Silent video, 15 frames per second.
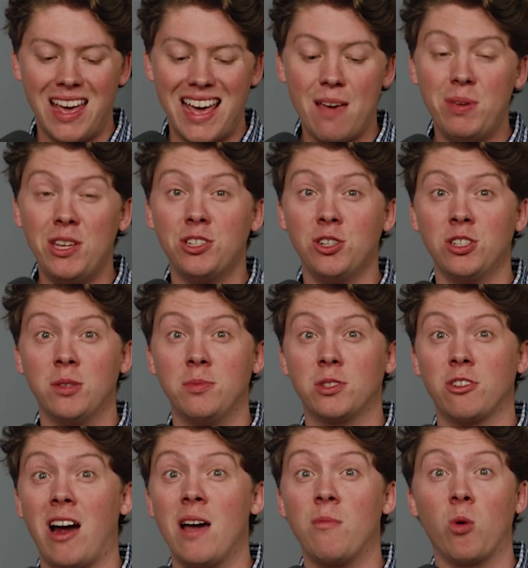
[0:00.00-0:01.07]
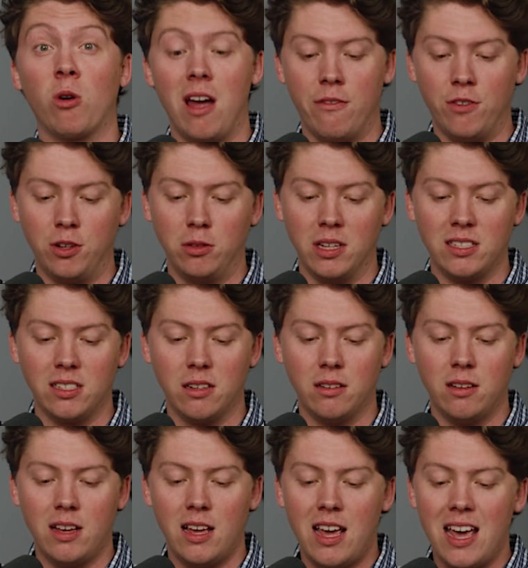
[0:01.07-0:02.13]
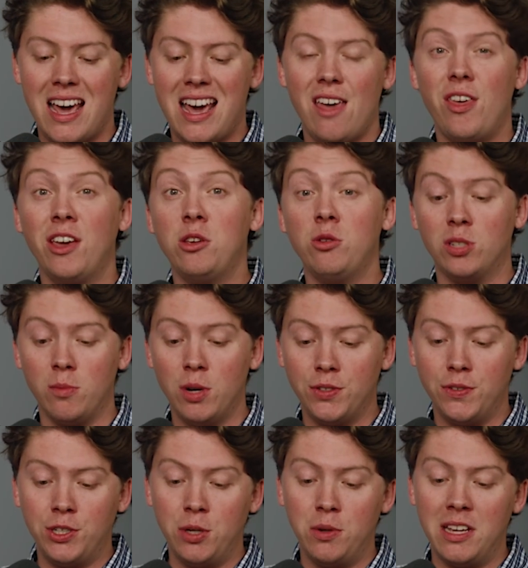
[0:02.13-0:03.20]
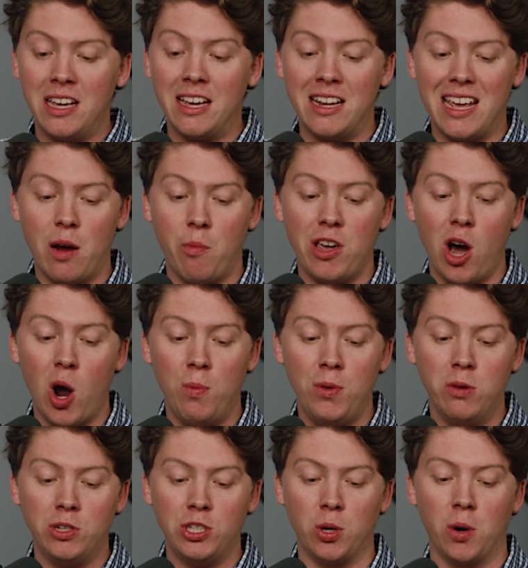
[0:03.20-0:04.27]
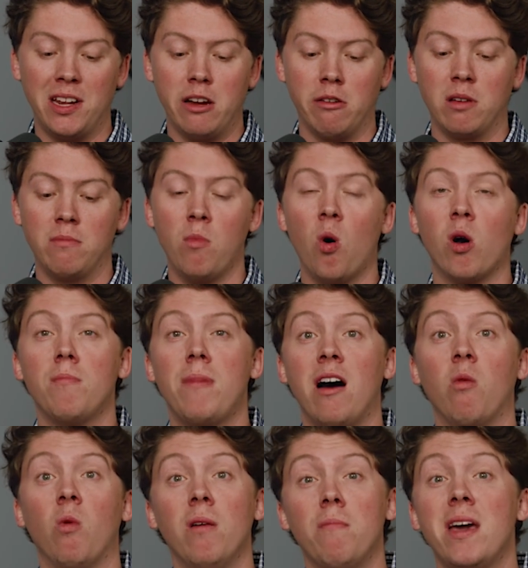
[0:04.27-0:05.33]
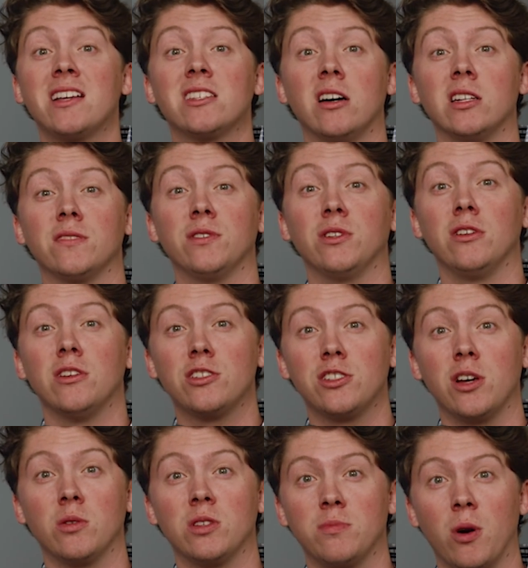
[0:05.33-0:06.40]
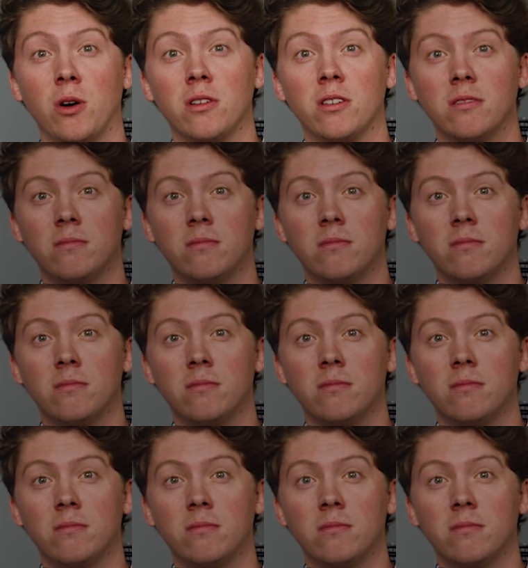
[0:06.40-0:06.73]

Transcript: and be sure to subscribe wherever you listen. Thank you so much for tuning in, and we hope you enjoyed hearing more about what makes Huntsville so smart.